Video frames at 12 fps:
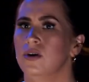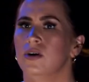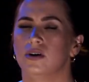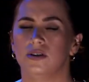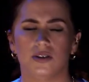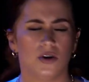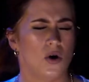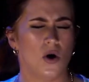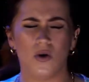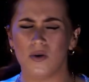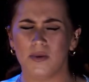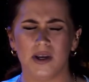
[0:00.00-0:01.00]
it
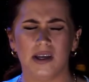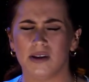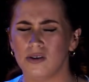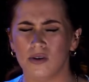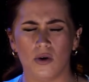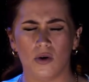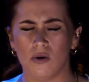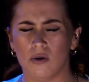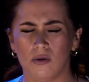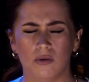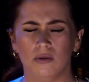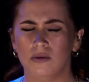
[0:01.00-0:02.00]
don't make
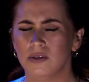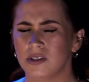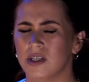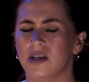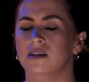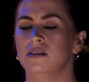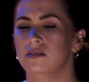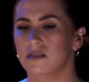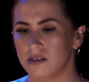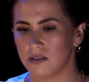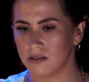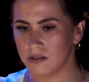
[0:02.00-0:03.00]
no sense.